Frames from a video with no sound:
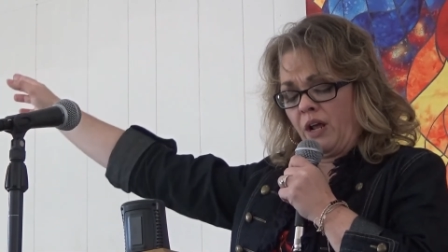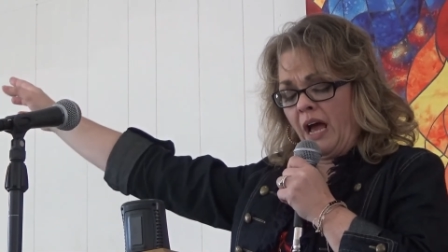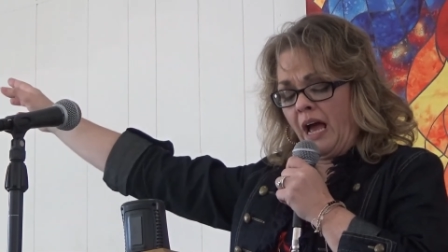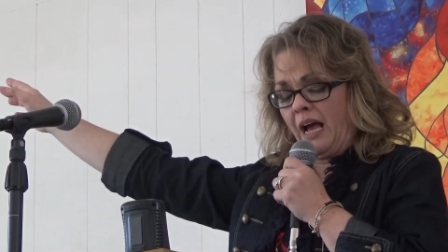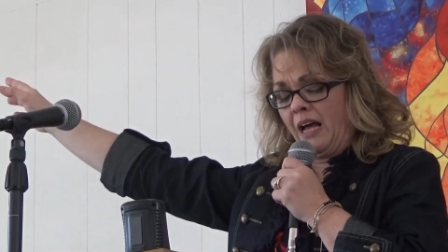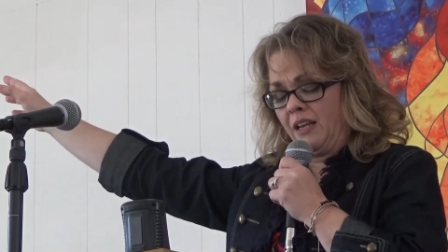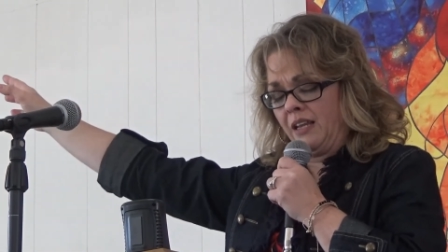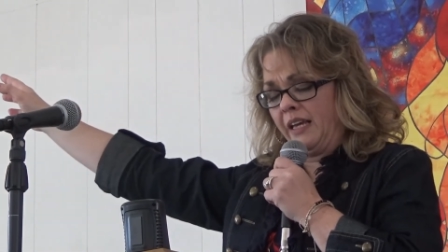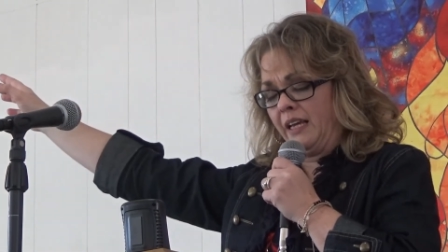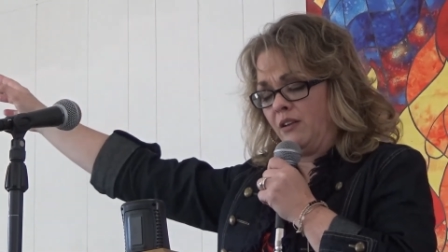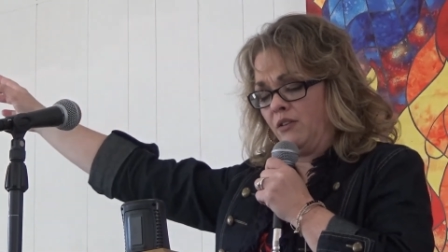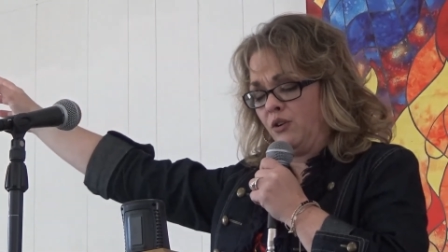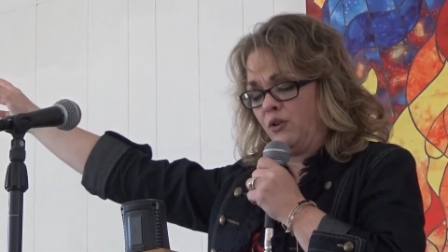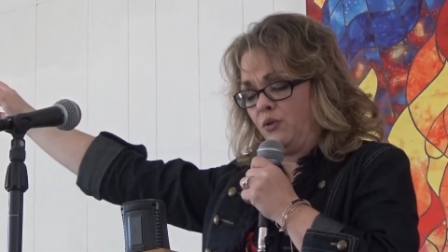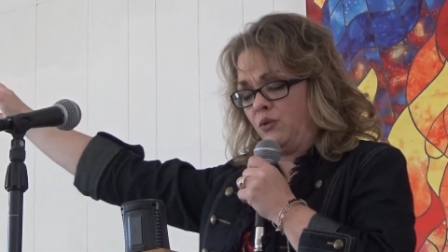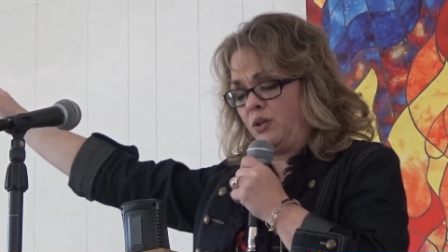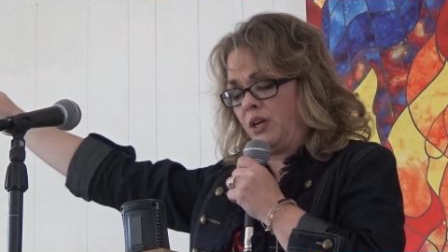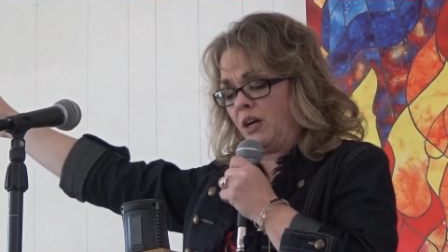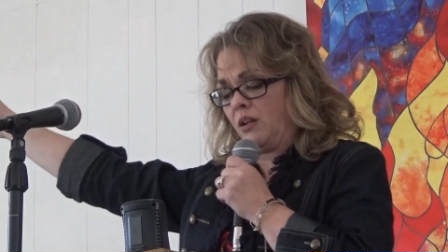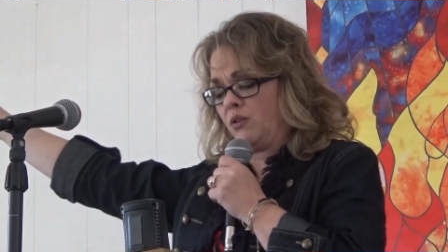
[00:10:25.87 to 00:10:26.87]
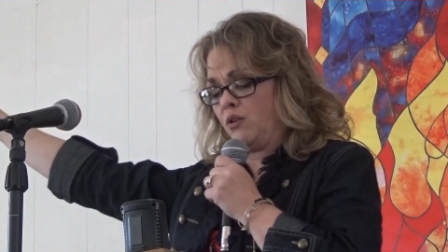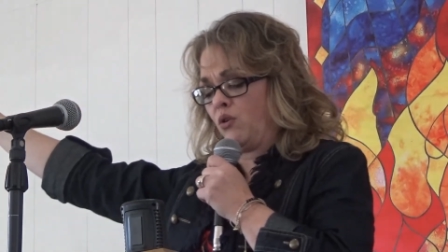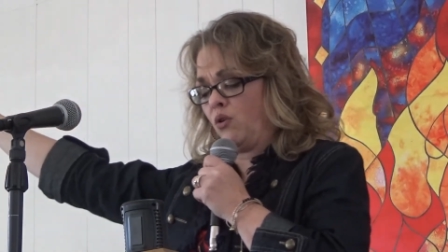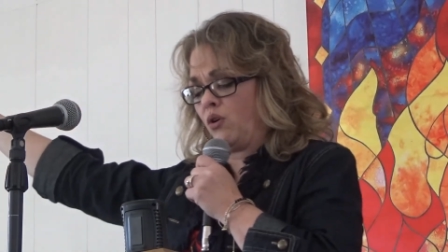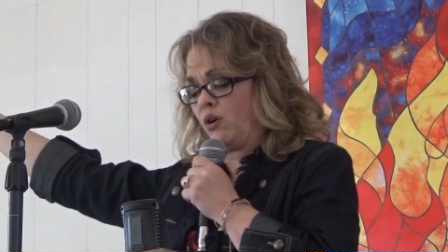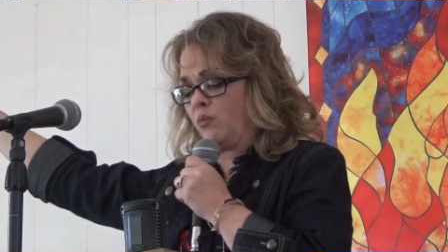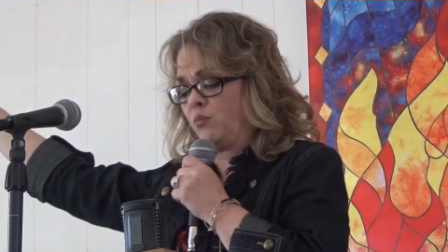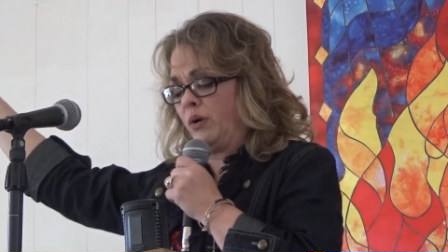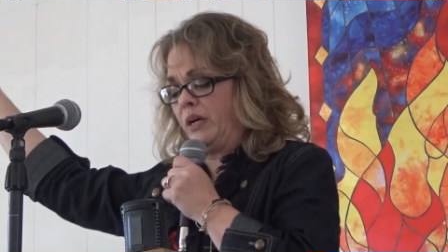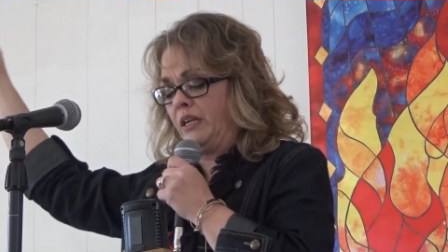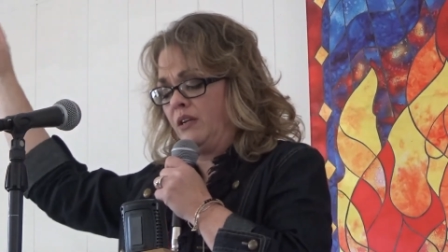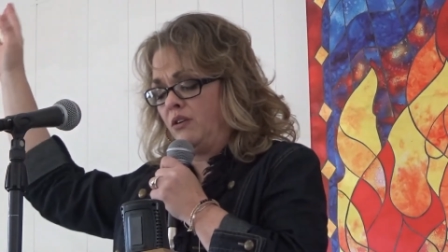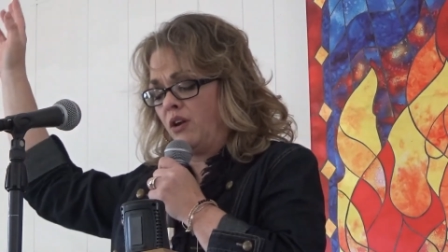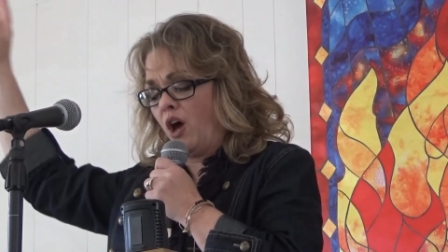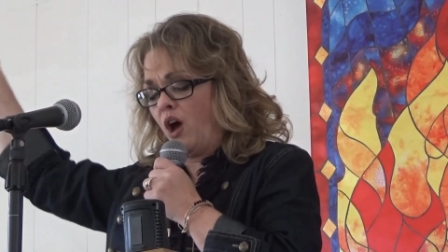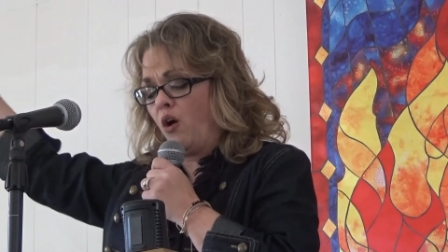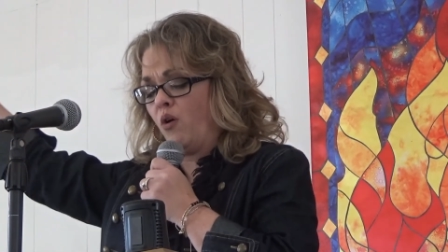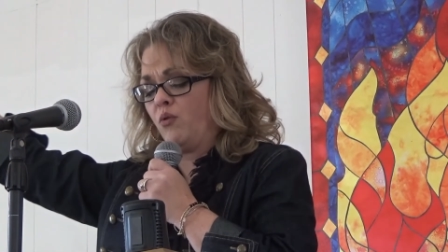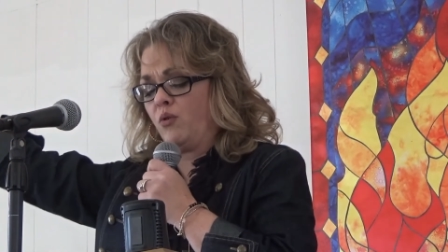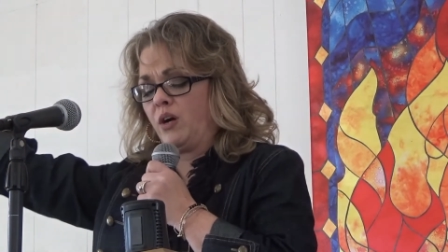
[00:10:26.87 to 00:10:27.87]
Hallelujah. Lord, we
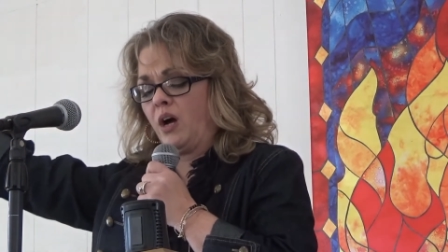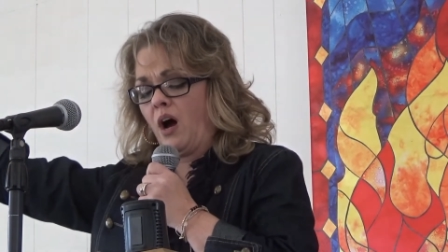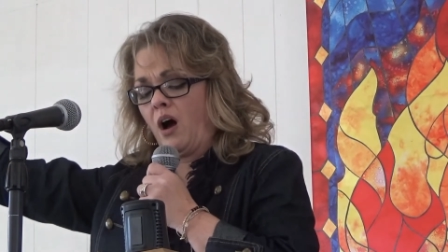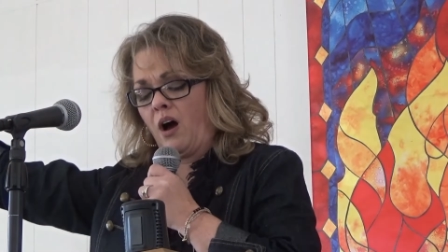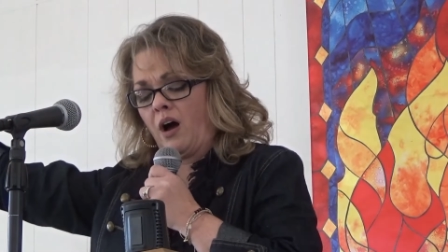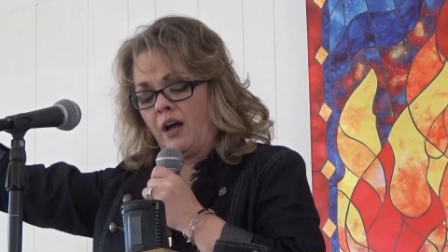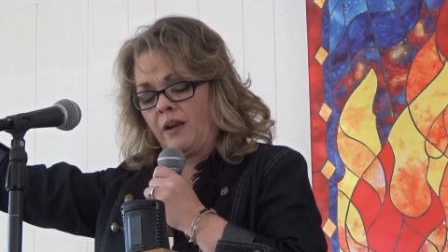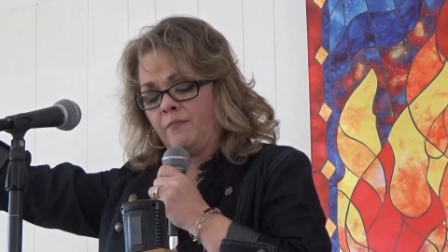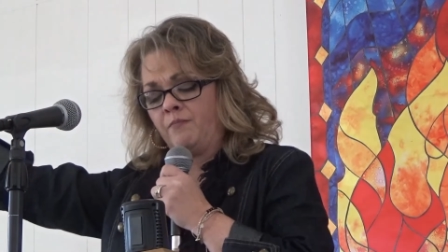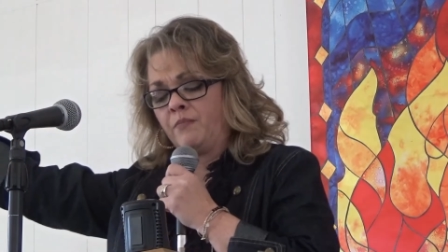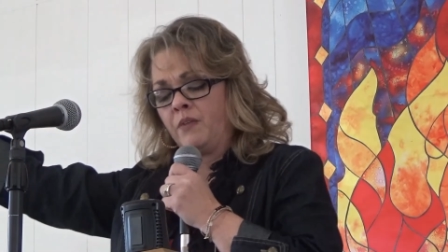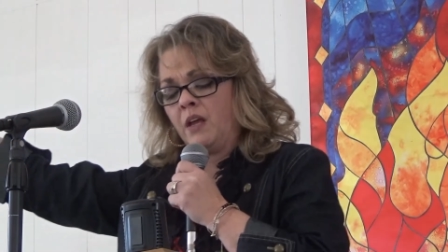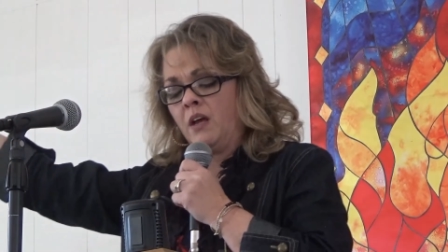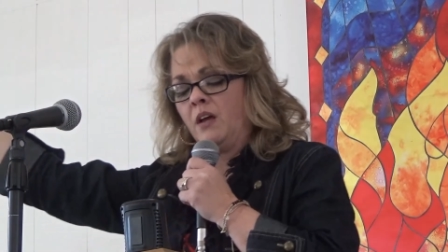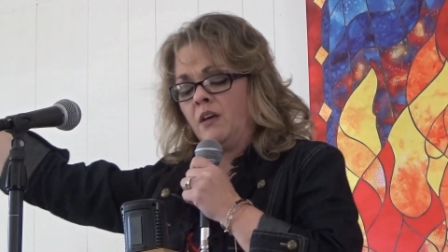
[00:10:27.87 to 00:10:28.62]
know, God,